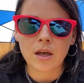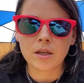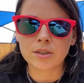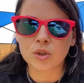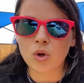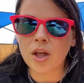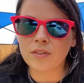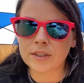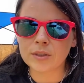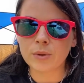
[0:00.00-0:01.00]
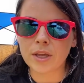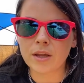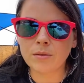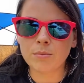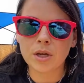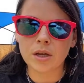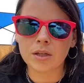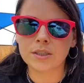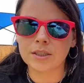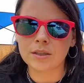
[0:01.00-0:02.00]
so not this weekend
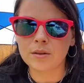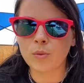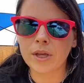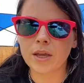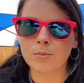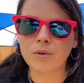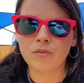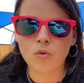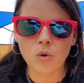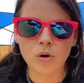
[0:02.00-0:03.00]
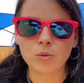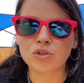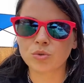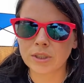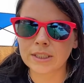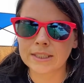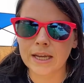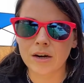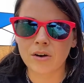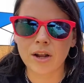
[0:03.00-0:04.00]
but the weekend before, which was a
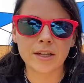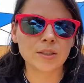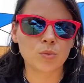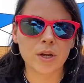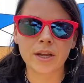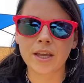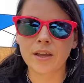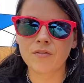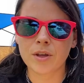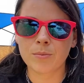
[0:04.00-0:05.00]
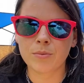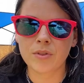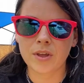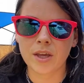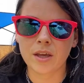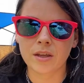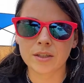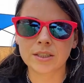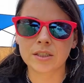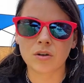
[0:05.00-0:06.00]
Saturday, is when I gave him the
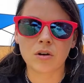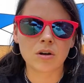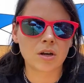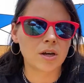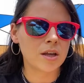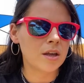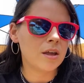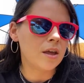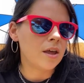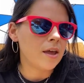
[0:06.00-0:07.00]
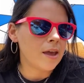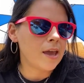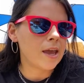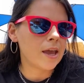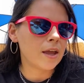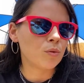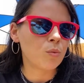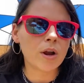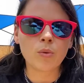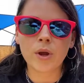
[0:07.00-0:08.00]
stalk. And
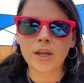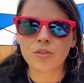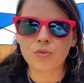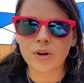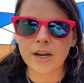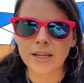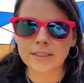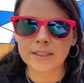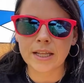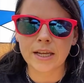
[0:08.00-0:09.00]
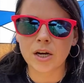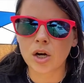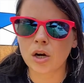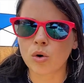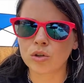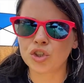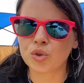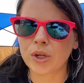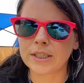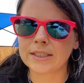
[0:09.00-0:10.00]
right away, 3 days later or
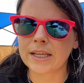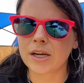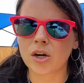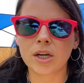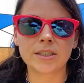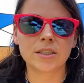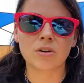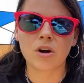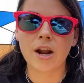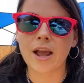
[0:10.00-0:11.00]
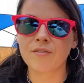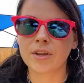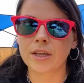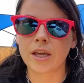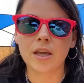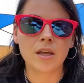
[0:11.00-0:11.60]
2 days later, he started having